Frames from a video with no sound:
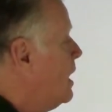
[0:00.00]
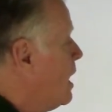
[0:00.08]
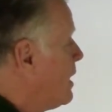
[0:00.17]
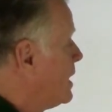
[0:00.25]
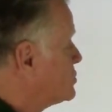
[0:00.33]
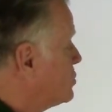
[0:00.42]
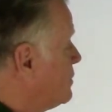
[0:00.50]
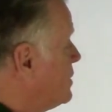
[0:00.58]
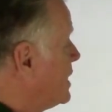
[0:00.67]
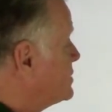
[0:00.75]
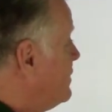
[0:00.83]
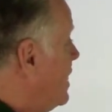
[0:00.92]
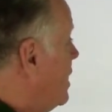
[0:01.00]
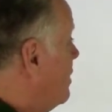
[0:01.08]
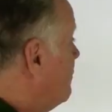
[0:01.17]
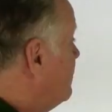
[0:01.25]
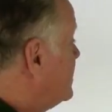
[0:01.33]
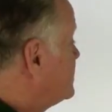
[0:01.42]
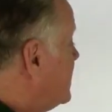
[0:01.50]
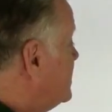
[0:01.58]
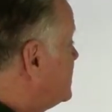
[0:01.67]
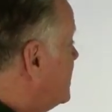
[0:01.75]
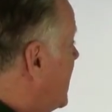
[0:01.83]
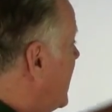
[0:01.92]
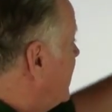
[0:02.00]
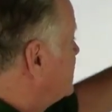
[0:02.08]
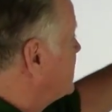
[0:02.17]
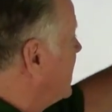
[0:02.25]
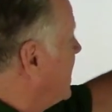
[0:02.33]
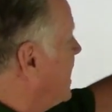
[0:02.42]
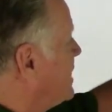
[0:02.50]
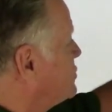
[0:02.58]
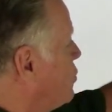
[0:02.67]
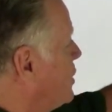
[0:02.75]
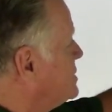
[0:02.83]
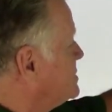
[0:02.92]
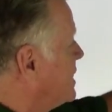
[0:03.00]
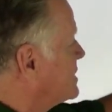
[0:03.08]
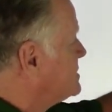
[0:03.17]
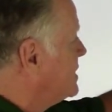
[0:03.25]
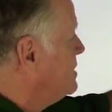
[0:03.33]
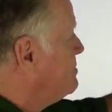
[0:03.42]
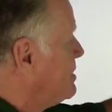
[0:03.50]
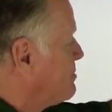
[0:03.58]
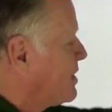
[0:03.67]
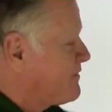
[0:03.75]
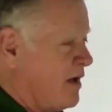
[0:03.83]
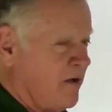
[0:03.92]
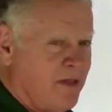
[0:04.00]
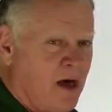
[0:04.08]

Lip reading: All right, let's go to the next valve. This is an SA26 independent brake valve.